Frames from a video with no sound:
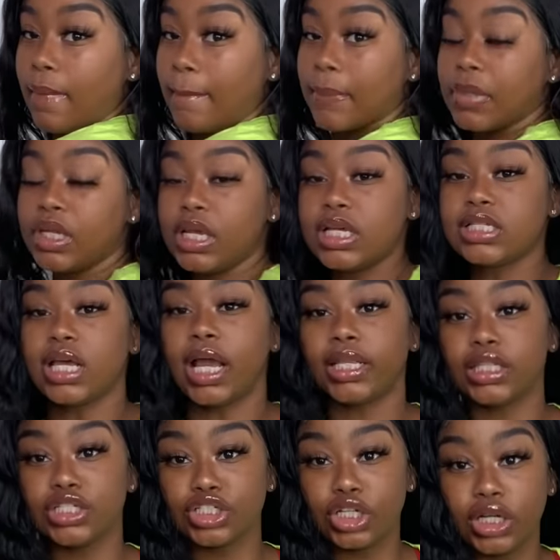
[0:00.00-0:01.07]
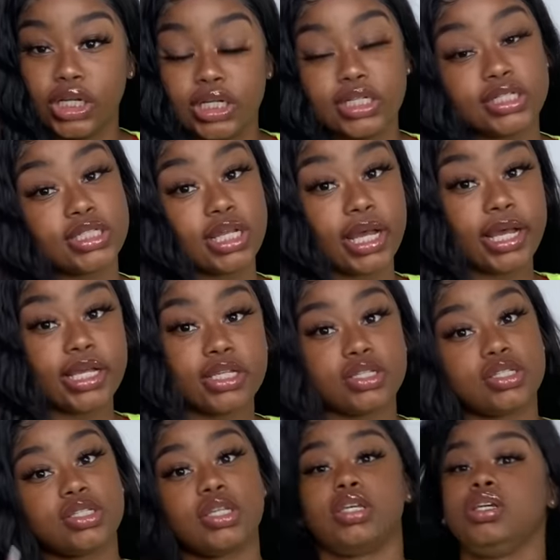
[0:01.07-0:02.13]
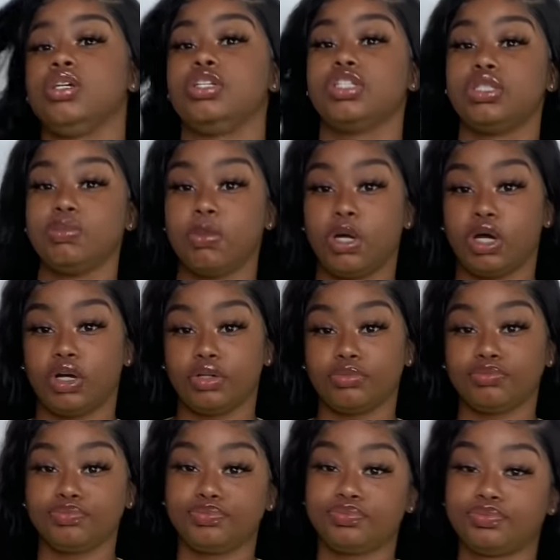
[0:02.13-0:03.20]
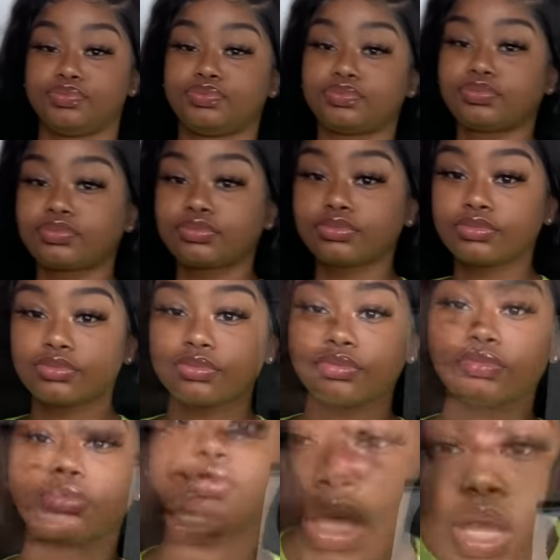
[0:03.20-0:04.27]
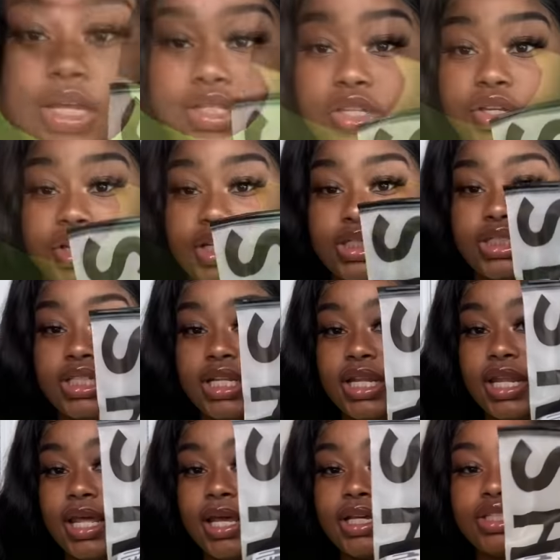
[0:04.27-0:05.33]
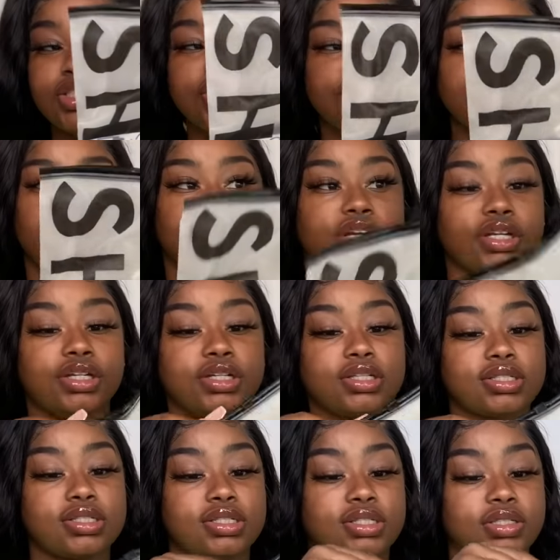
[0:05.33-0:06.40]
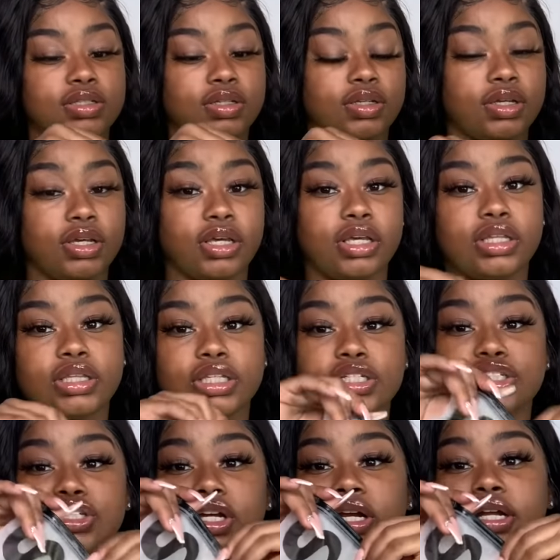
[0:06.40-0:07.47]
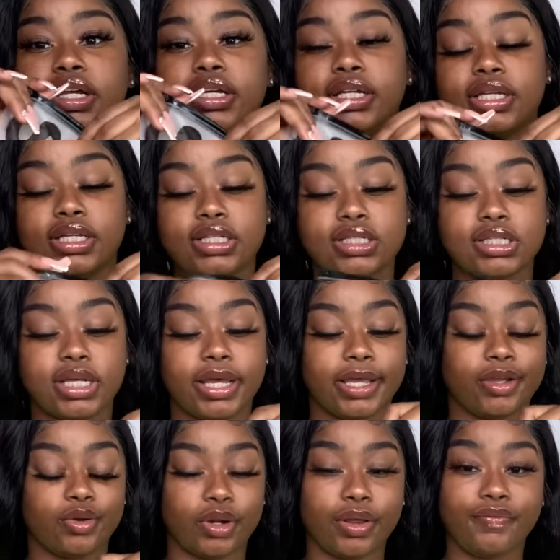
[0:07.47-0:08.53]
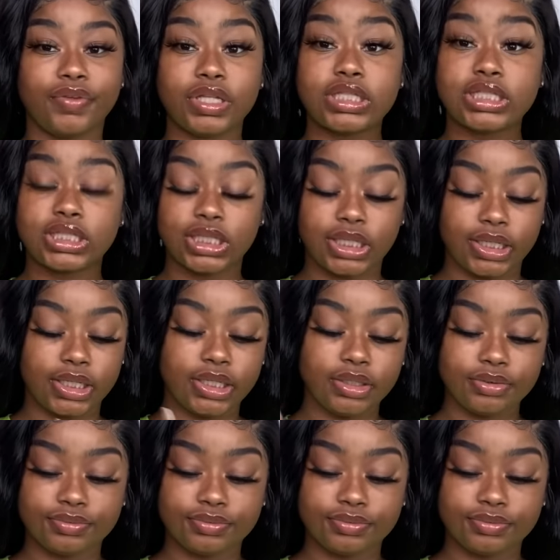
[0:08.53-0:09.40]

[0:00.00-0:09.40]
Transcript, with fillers: But yes, I got this shirt in a size small. Yeah, so here's the next shirt. This shirt is a graphic tee.